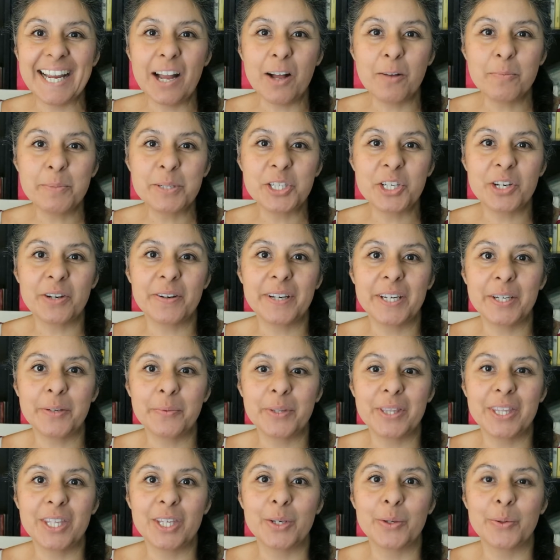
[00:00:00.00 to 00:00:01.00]
I'll be sharing
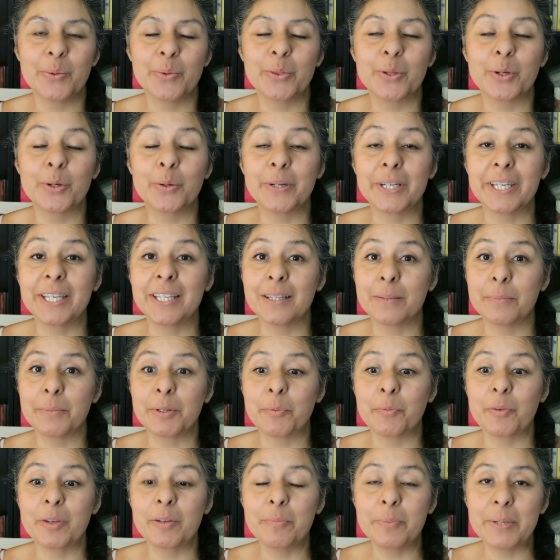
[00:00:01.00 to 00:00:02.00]
with you the curriculum
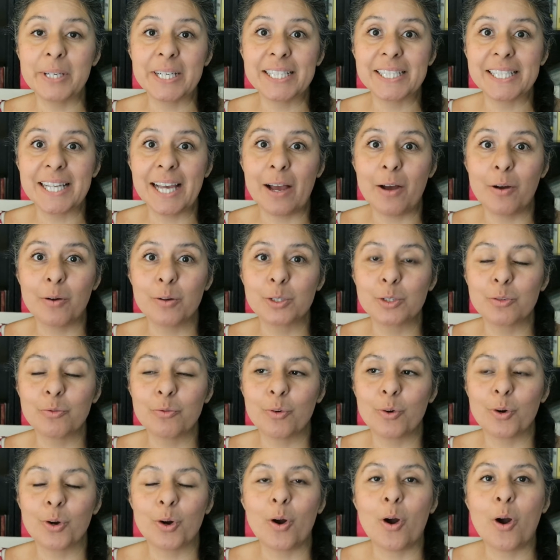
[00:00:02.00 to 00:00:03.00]
that we picked out
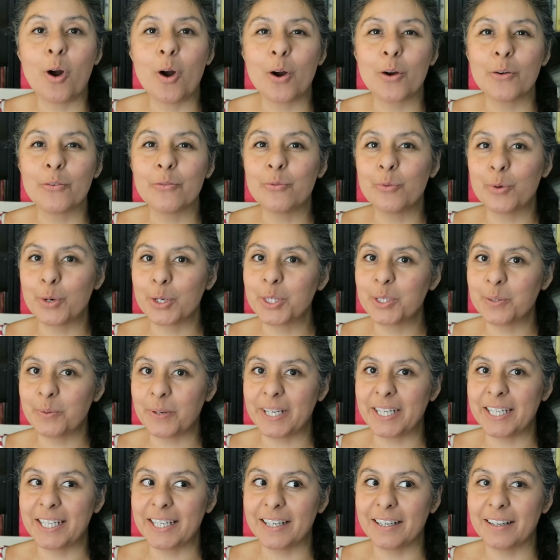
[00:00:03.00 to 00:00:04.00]
for our 4th
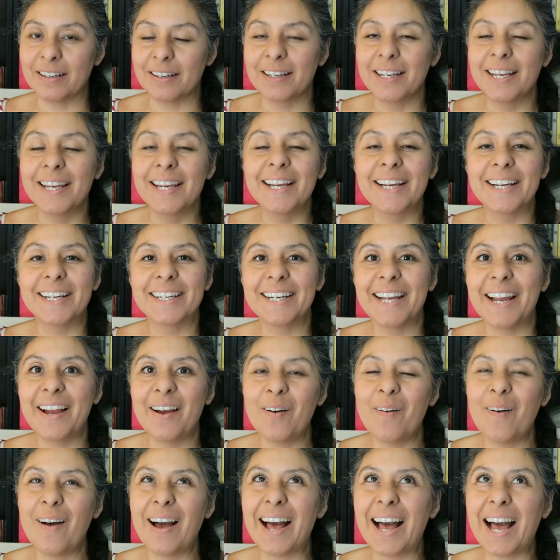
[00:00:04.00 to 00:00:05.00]
grade year.
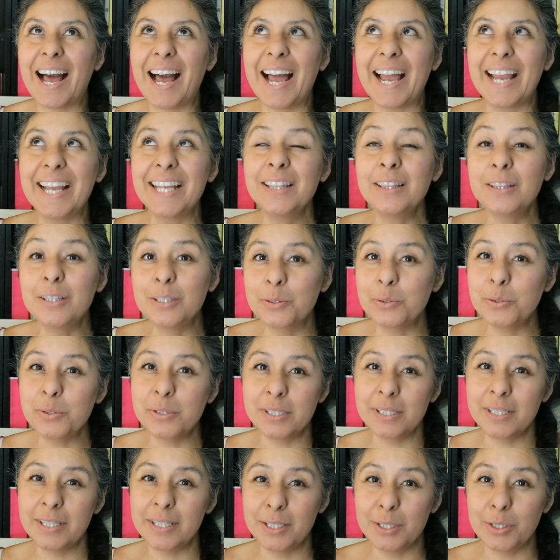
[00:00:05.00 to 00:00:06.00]
Now, I
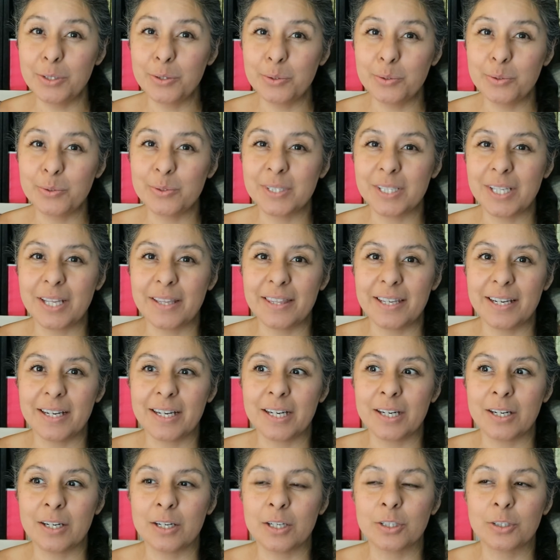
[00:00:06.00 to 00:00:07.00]
loosely use
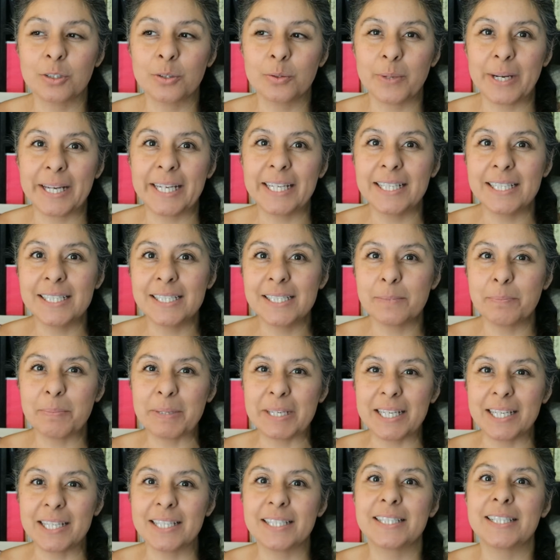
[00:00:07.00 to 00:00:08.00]
their grades
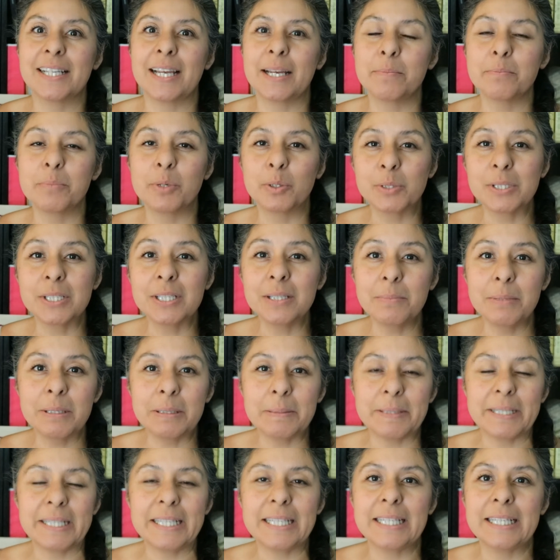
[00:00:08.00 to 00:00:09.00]
because I mostly
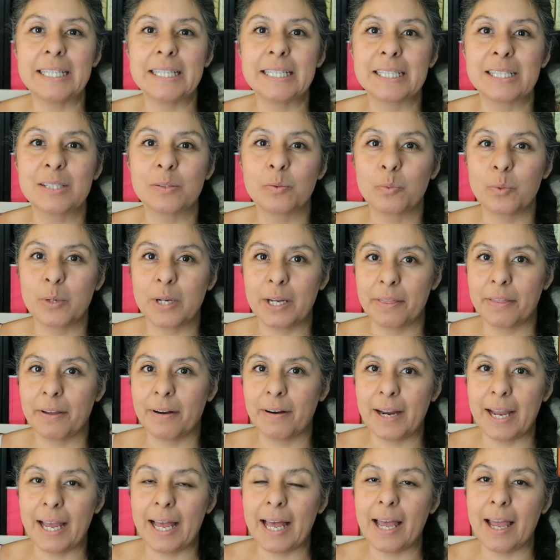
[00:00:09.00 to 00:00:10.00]
meet my kids where
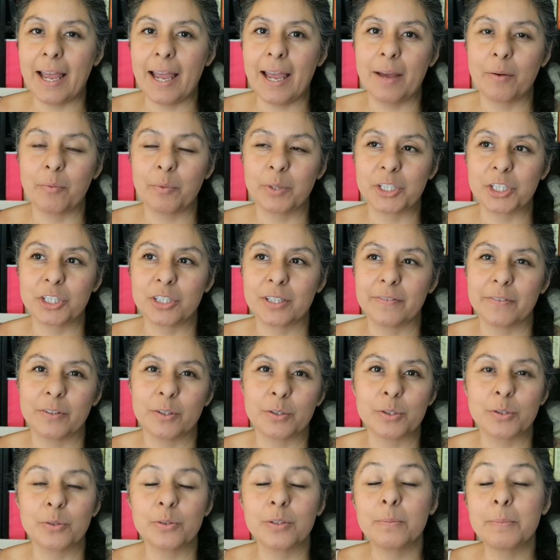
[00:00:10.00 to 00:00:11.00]
they're at which
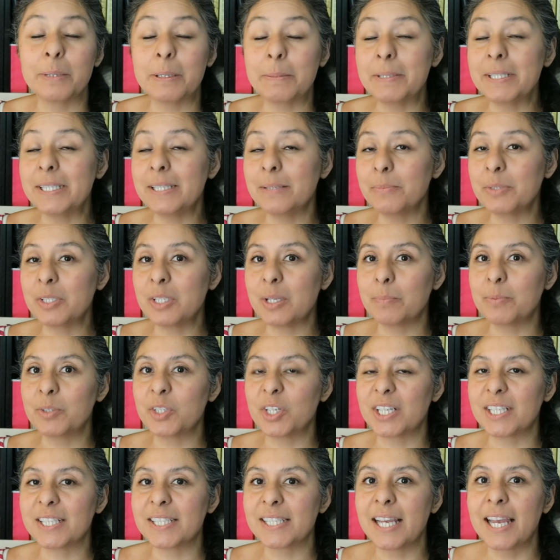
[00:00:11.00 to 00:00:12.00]
level. So there may be some
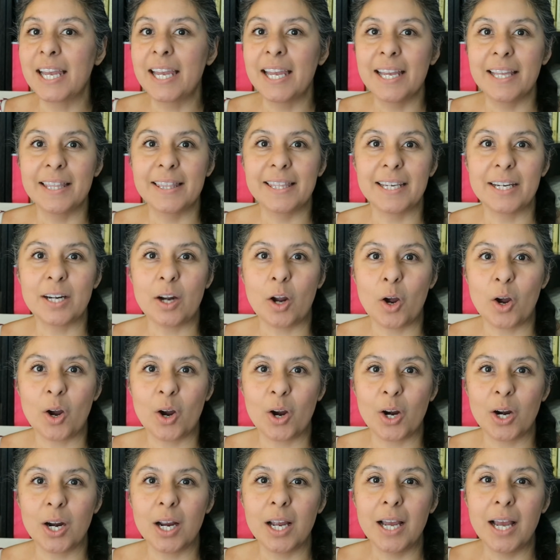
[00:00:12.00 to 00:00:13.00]
subjects that
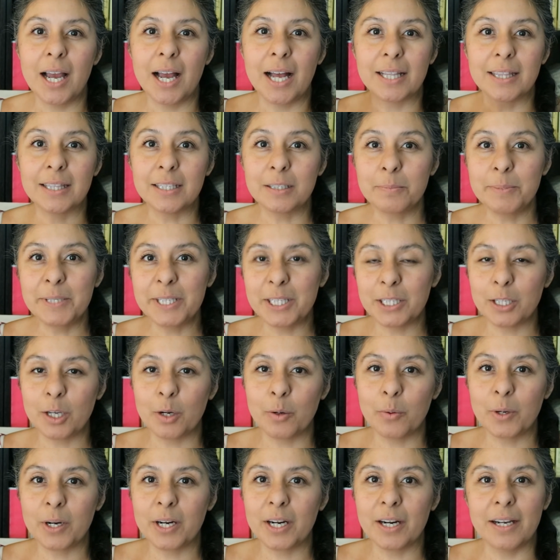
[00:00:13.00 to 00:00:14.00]
are a little bit
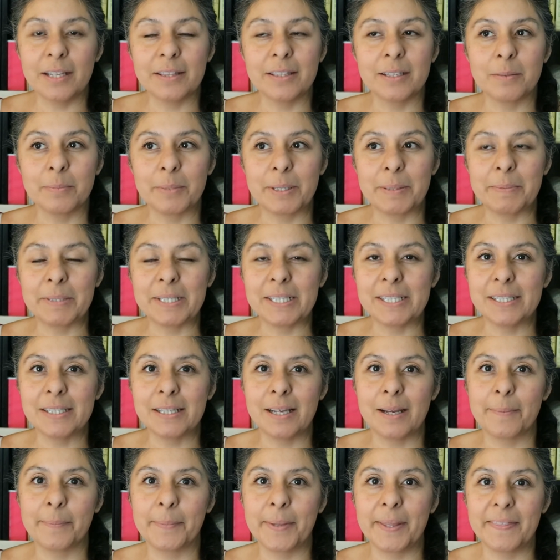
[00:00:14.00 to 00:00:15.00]
lower and there may be
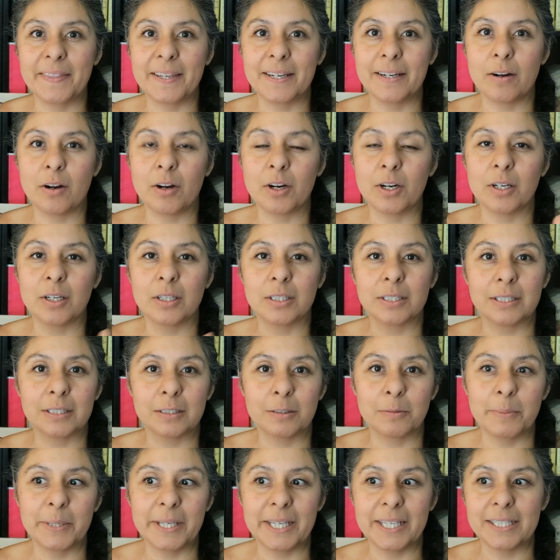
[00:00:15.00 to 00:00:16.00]
some that are a
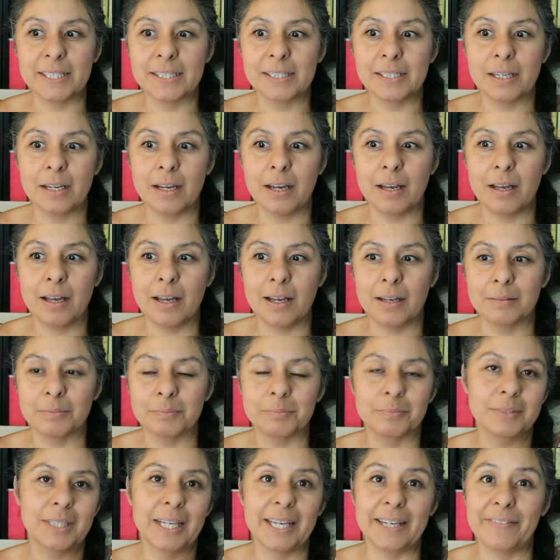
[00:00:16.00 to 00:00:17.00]
little bit
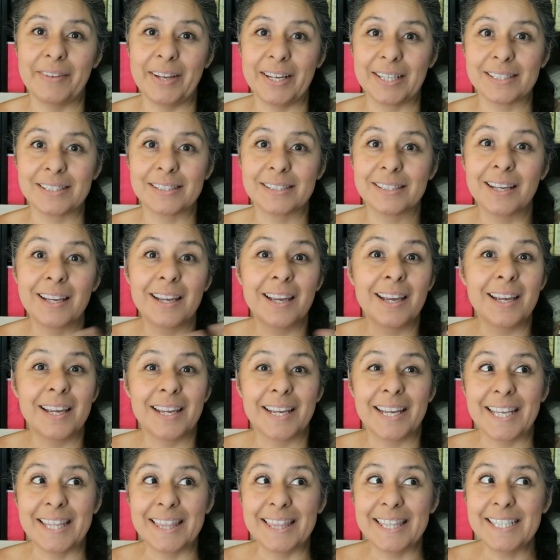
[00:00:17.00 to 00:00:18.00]
advanced.
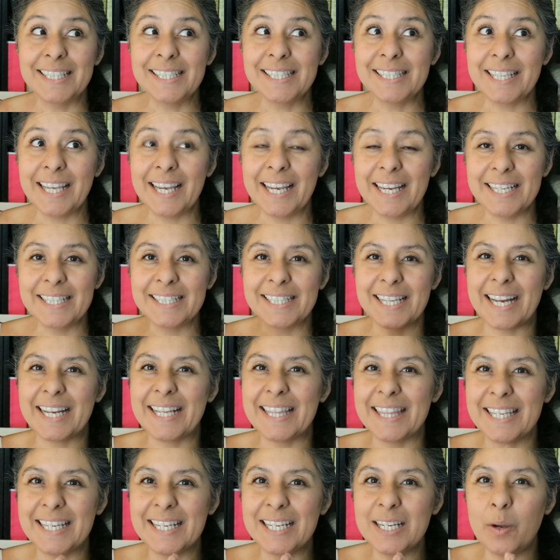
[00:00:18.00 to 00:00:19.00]
In this case, I
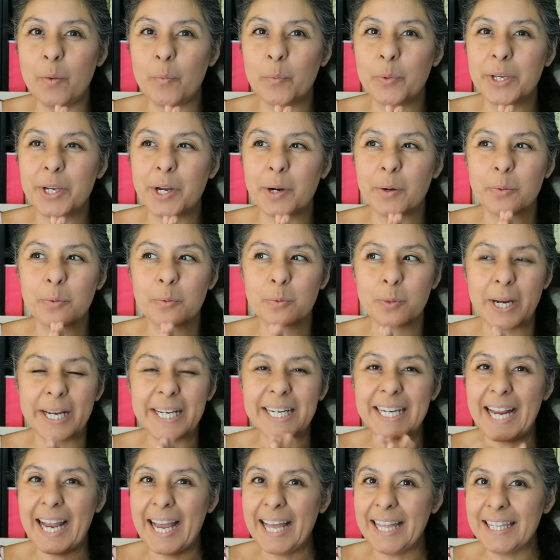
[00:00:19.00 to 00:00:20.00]
think we are
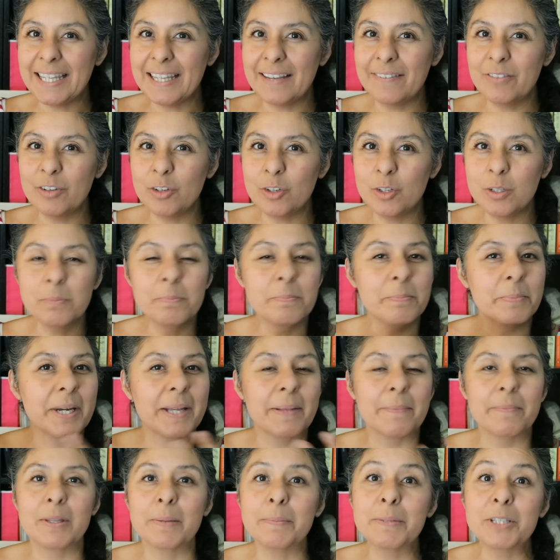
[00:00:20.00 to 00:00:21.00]
right at level,
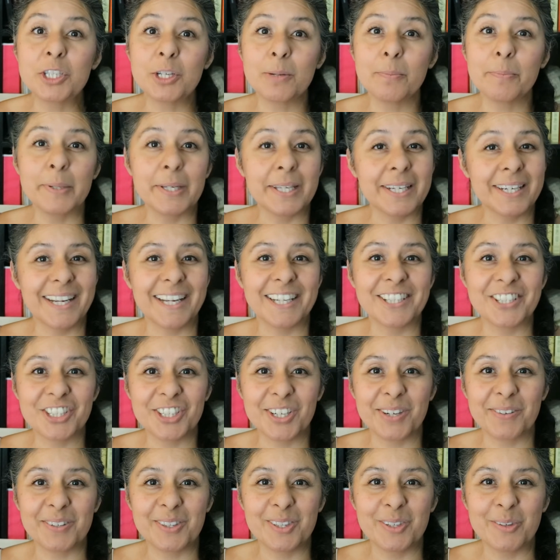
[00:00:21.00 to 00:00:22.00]
but let me jump in and
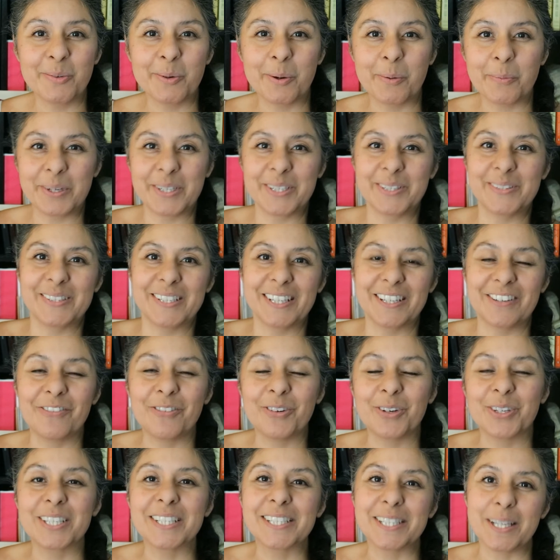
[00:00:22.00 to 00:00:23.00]
share with you what we're using
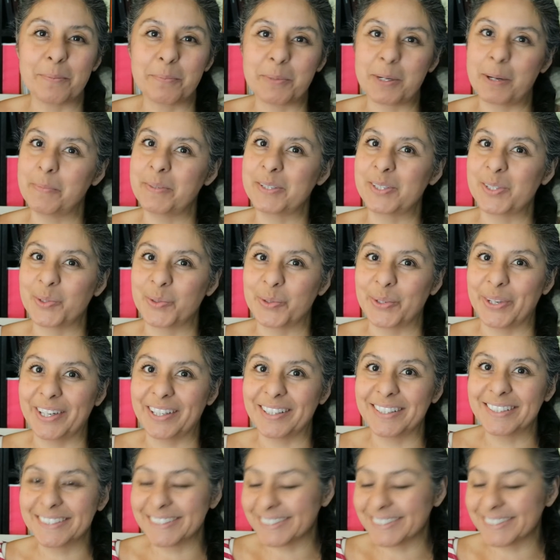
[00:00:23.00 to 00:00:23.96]
for this upcoming school year.